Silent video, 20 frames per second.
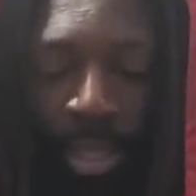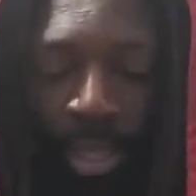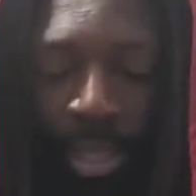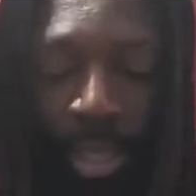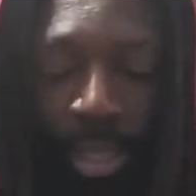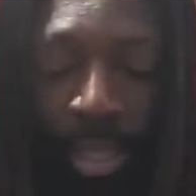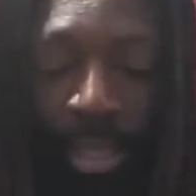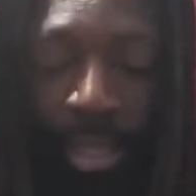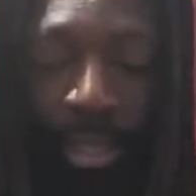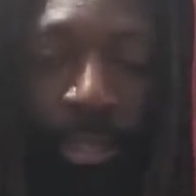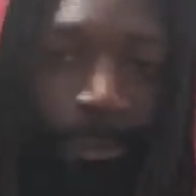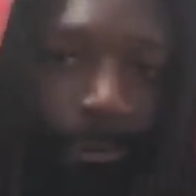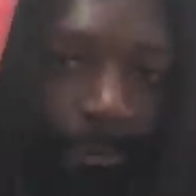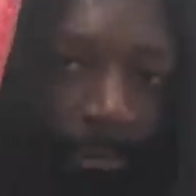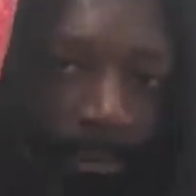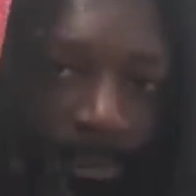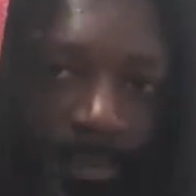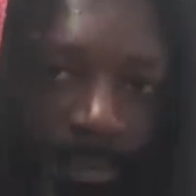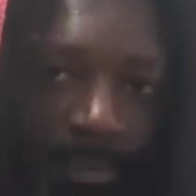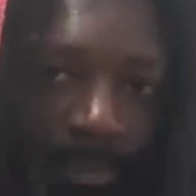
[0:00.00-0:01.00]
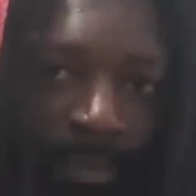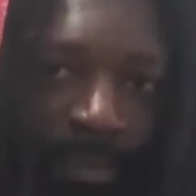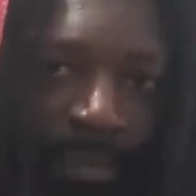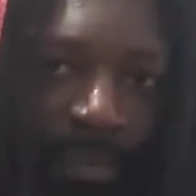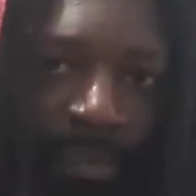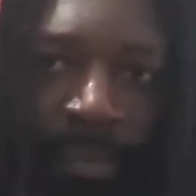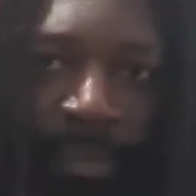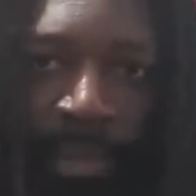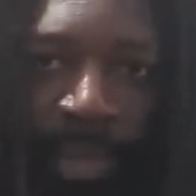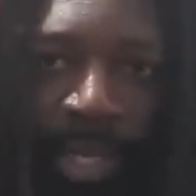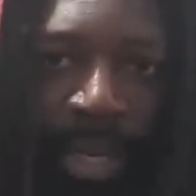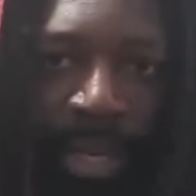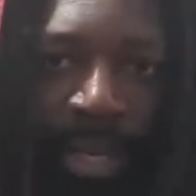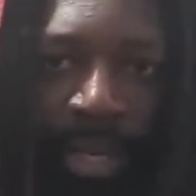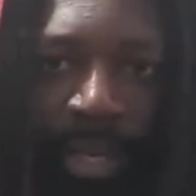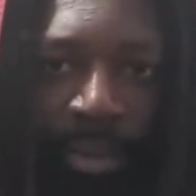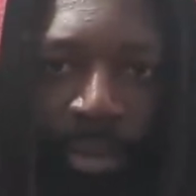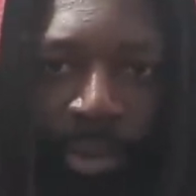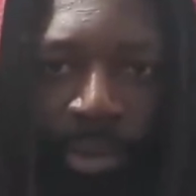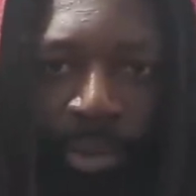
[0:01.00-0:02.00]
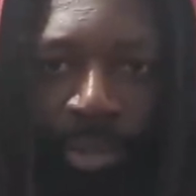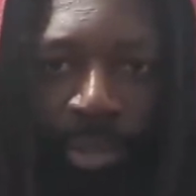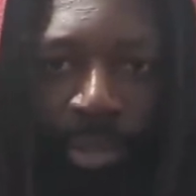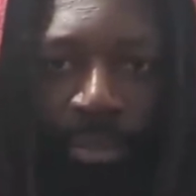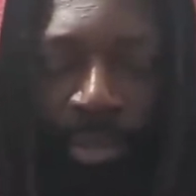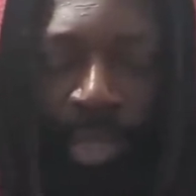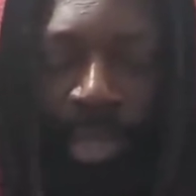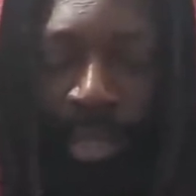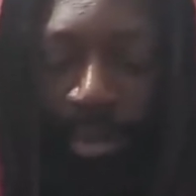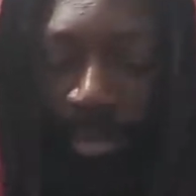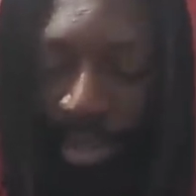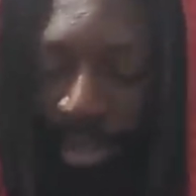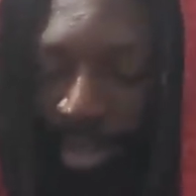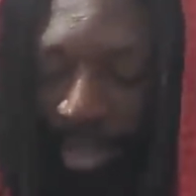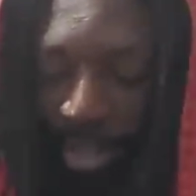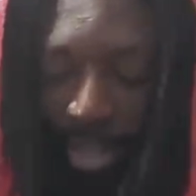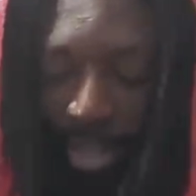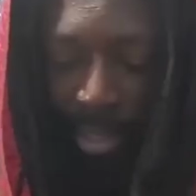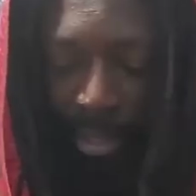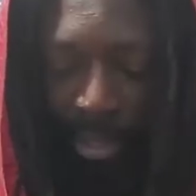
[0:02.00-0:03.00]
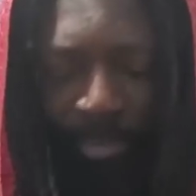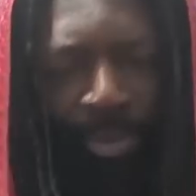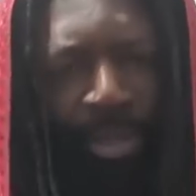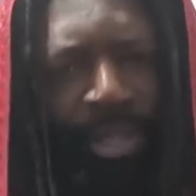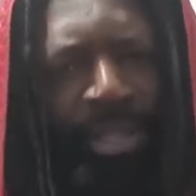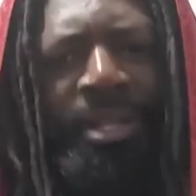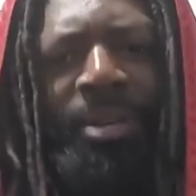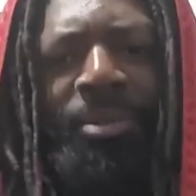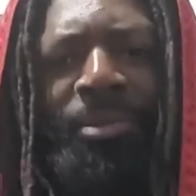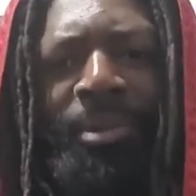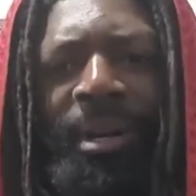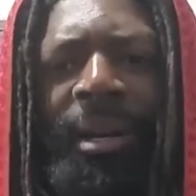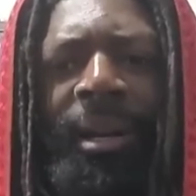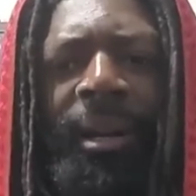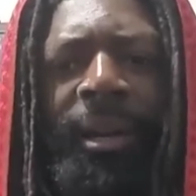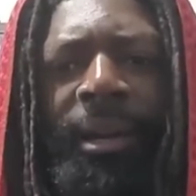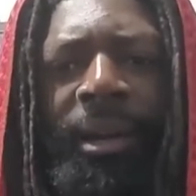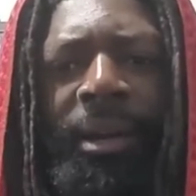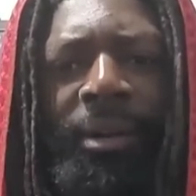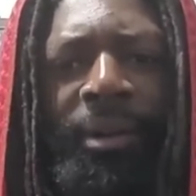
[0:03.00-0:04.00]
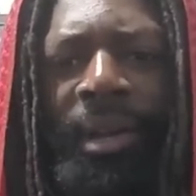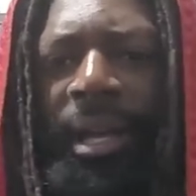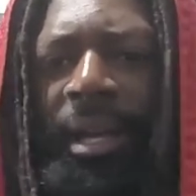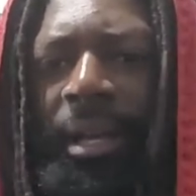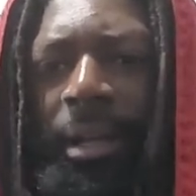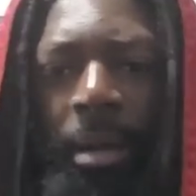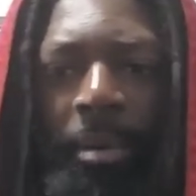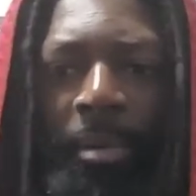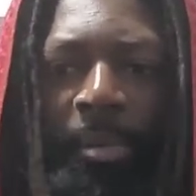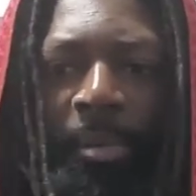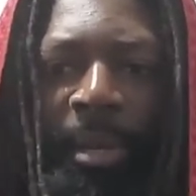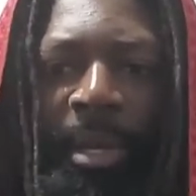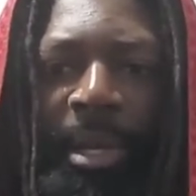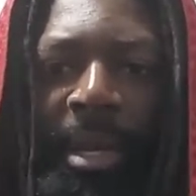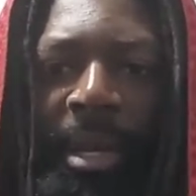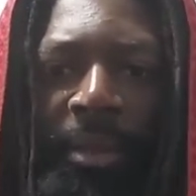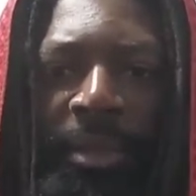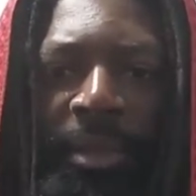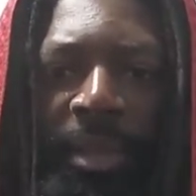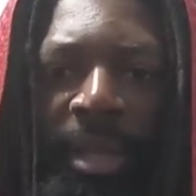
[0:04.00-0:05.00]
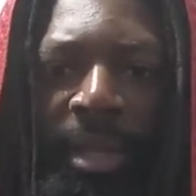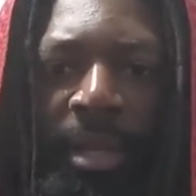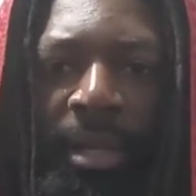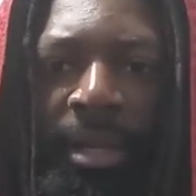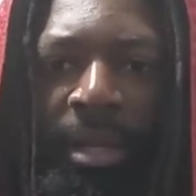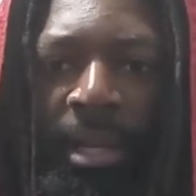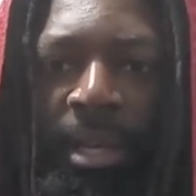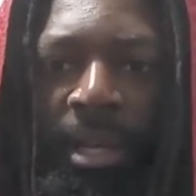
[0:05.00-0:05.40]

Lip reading: And you know, I will sometimes. Depends on where I go and how long I'm gonna be out there.